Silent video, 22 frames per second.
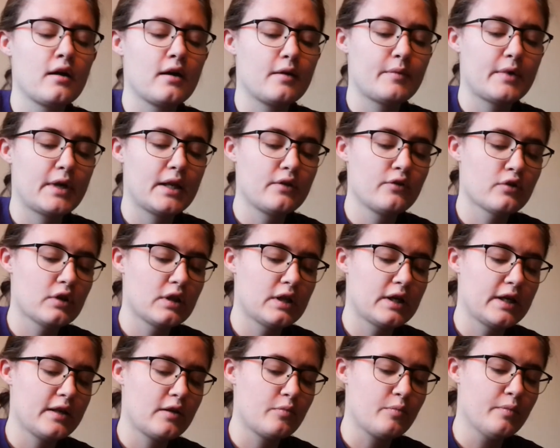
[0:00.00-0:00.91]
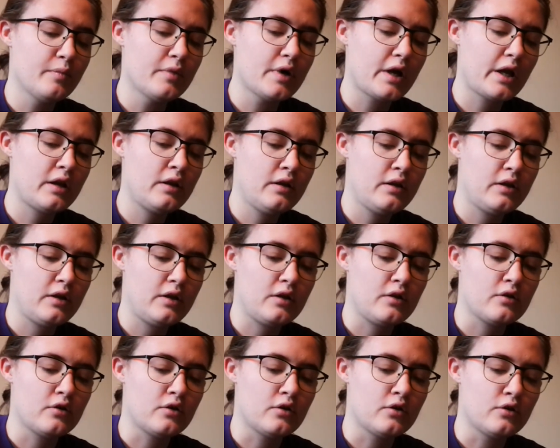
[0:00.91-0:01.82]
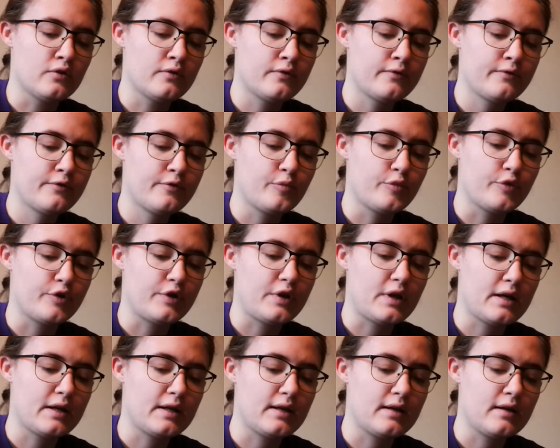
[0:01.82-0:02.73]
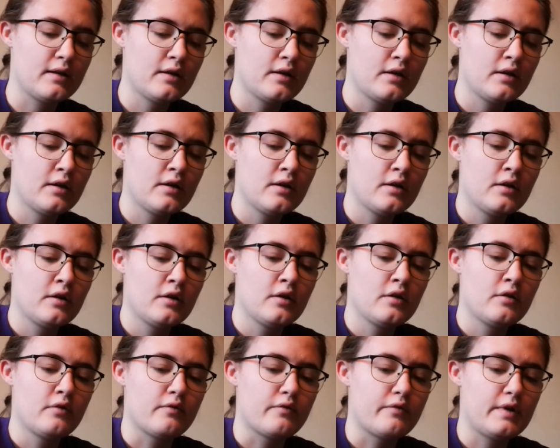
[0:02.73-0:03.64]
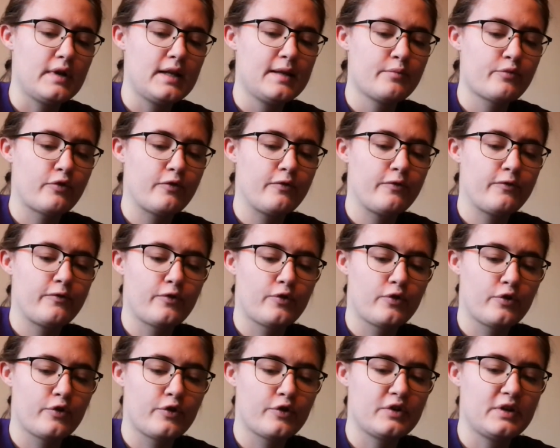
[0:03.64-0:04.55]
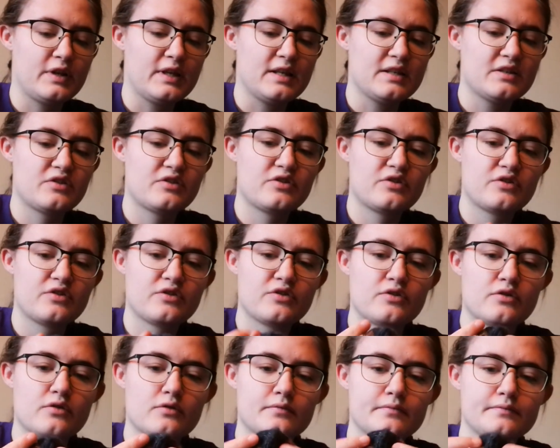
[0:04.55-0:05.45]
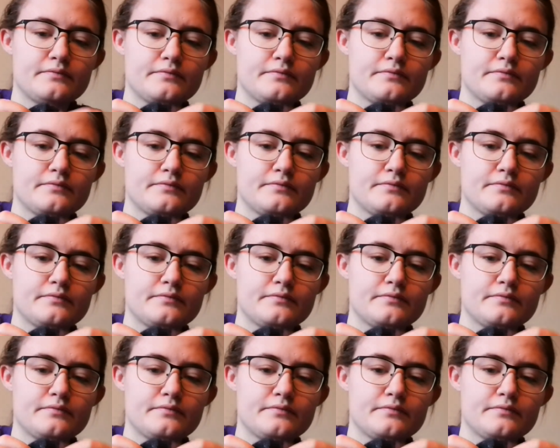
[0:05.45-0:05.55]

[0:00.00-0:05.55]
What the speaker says: I might not like binding off, but I really prefer this